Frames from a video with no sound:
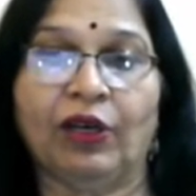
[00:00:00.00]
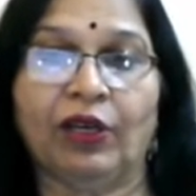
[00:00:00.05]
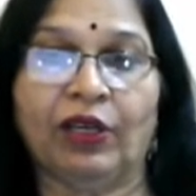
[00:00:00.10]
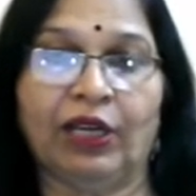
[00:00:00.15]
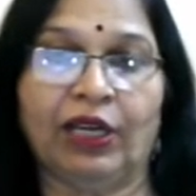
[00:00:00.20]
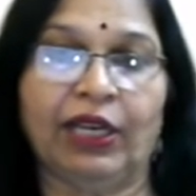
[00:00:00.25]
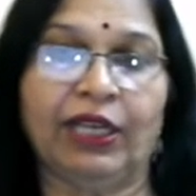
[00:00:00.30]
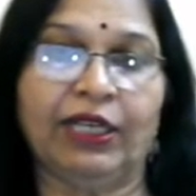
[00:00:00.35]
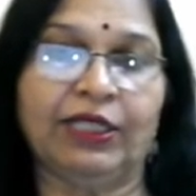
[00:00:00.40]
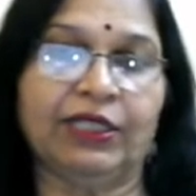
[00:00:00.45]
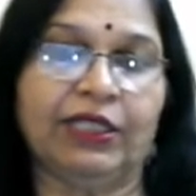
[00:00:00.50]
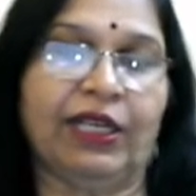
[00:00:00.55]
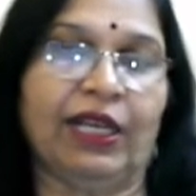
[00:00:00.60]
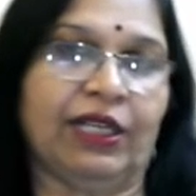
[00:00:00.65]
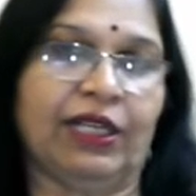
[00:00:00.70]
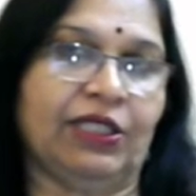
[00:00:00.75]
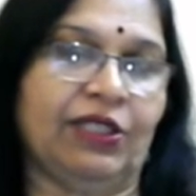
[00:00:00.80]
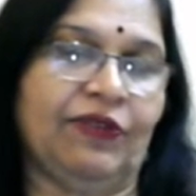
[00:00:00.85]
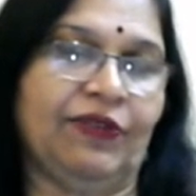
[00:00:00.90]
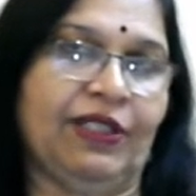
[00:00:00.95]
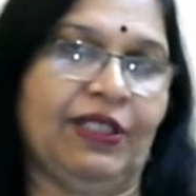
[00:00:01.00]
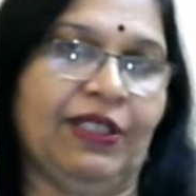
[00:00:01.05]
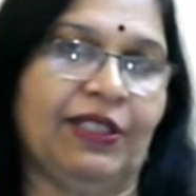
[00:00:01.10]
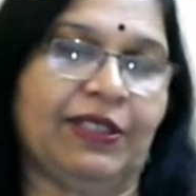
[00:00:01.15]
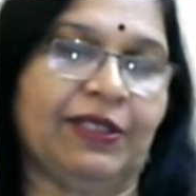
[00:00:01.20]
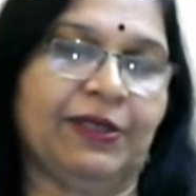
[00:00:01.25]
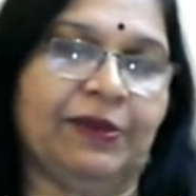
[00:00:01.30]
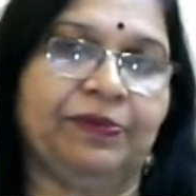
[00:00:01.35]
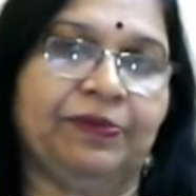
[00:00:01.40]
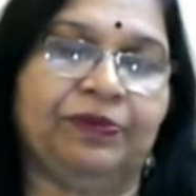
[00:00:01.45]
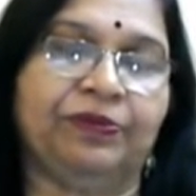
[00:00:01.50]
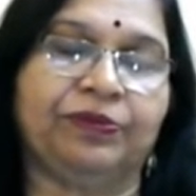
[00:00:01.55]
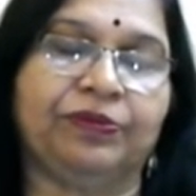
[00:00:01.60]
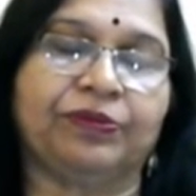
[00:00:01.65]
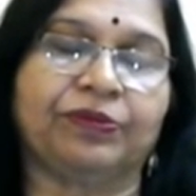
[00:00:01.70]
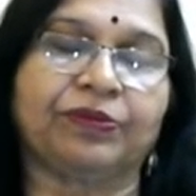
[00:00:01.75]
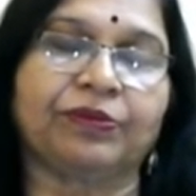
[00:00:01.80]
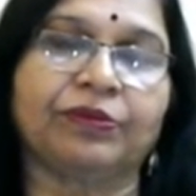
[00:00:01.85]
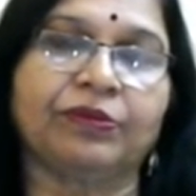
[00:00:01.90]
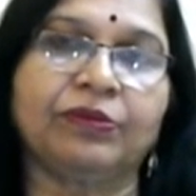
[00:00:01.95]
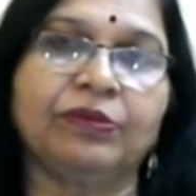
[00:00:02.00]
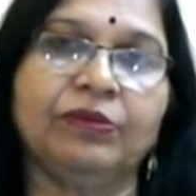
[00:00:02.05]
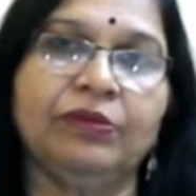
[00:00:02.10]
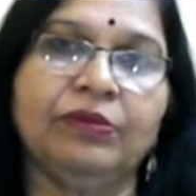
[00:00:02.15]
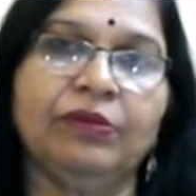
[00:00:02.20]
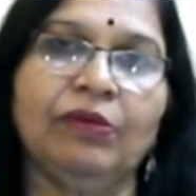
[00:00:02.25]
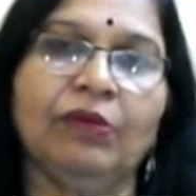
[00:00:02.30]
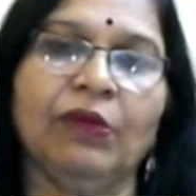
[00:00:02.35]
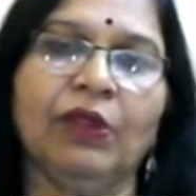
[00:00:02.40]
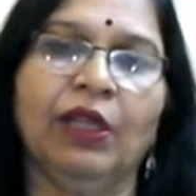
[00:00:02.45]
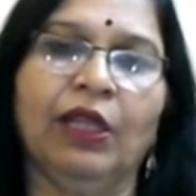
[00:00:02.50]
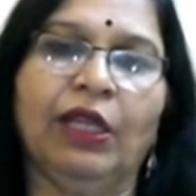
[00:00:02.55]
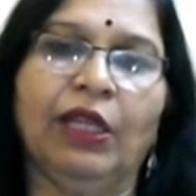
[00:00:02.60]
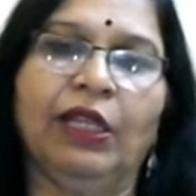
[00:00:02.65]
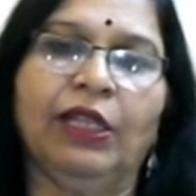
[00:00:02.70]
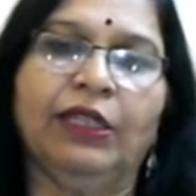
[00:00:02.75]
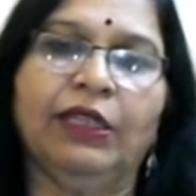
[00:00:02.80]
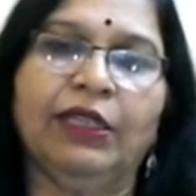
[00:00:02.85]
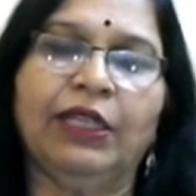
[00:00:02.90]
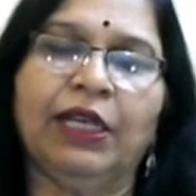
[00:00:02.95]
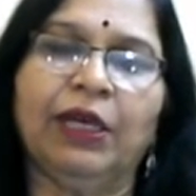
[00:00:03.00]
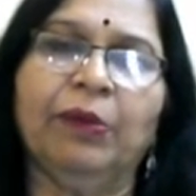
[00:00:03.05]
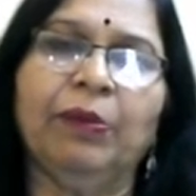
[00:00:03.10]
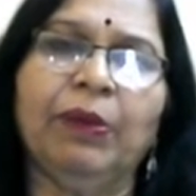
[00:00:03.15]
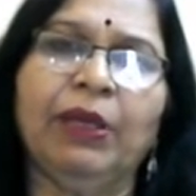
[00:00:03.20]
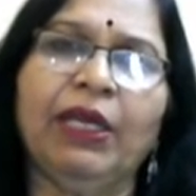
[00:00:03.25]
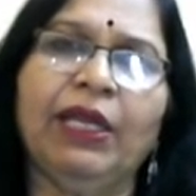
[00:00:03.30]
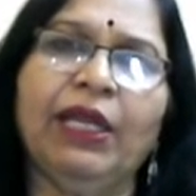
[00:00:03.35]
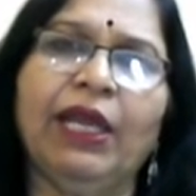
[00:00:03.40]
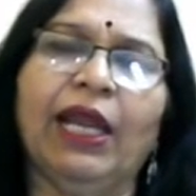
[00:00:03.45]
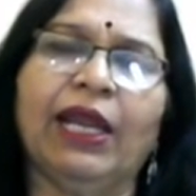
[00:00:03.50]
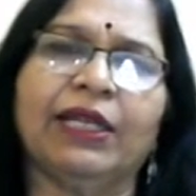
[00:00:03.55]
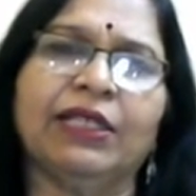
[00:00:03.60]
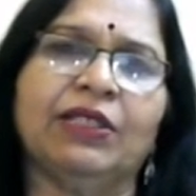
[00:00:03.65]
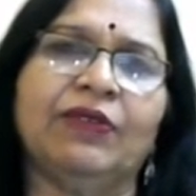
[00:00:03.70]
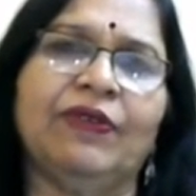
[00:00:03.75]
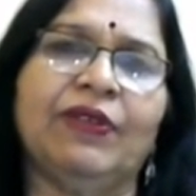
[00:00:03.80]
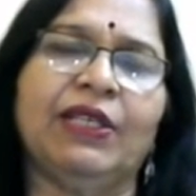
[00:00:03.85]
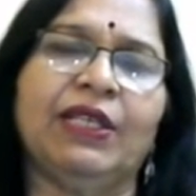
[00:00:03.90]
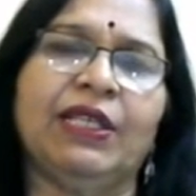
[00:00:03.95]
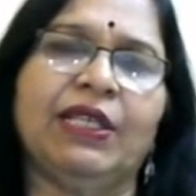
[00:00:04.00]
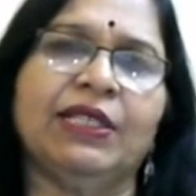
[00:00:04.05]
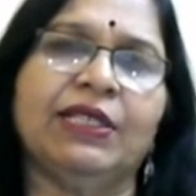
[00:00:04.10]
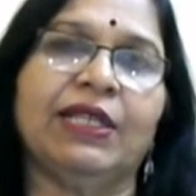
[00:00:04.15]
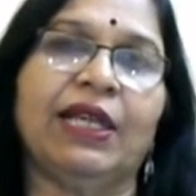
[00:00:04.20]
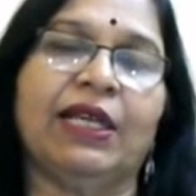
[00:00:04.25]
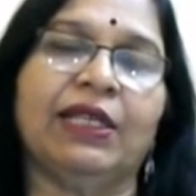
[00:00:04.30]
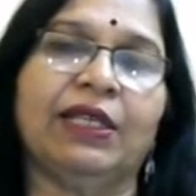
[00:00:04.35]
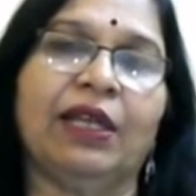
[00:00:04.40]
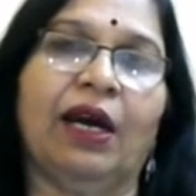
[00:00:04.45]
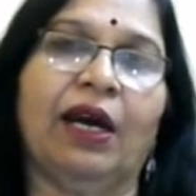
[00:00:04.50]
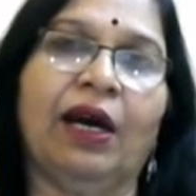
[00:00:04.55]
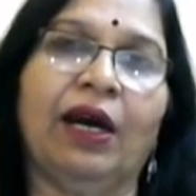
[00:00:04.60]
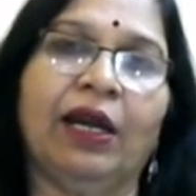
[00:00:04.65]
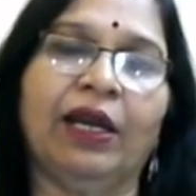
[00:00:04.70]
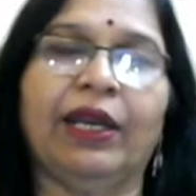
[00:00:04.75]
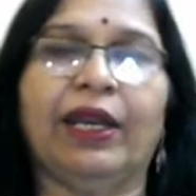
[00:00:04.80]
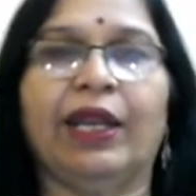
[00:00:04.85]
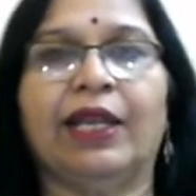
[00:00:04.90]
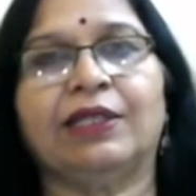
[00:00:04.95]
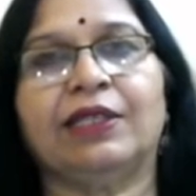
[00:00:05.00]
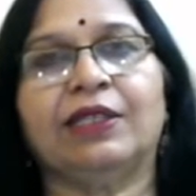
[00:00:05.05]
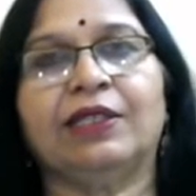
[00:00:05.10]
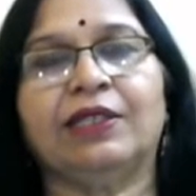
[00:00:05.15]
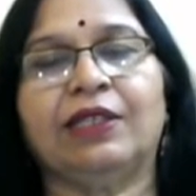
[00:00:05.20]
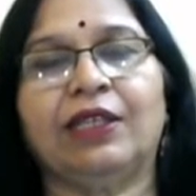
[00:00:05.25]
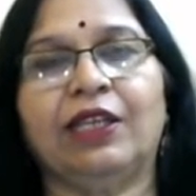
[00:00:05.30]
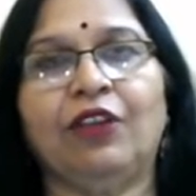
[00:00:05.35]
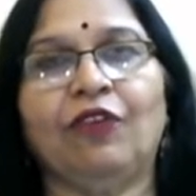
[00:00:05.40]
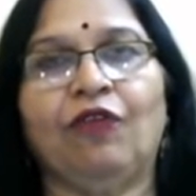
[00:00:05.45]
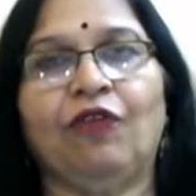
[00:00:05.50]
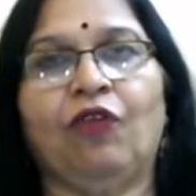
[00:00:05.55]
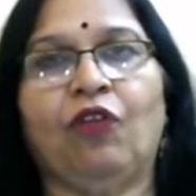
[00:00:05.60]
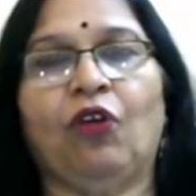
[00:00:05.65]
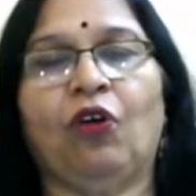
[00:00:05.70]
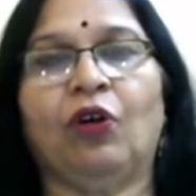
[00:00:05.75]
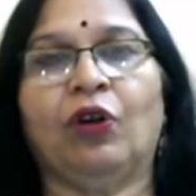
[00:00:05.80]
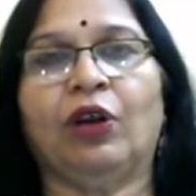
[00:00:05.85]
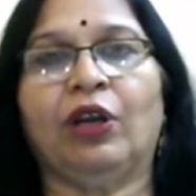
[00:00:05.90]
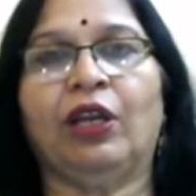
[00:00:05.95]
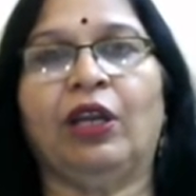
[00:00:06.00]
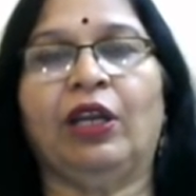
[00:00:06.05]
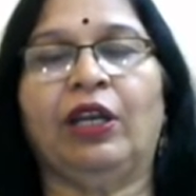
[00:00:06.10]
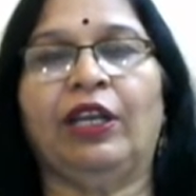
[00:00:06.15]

related activities. There are many activities that are necessary for